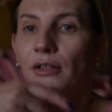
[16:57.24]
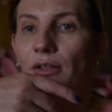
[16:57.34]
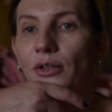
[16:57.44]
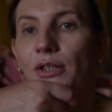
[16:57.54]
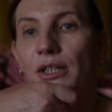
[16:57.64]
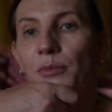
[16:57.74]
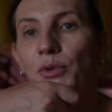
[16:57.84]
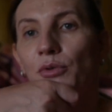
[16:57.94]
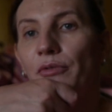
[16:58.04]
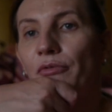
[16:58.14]
not keep
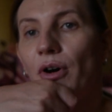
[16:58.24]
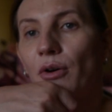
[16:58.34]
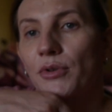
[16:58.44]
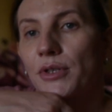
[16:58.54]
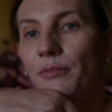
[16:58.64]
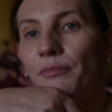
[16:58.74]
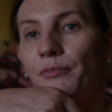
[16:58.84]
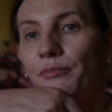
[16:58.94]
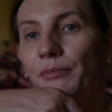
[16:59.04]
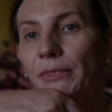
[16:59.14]
you in focus.
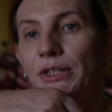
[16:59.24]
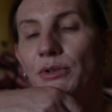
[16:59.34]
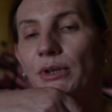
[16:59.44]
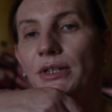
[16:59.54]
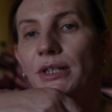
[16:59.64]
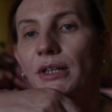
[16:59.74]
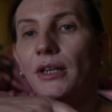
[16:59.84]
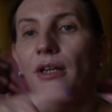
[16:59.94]
As you can see,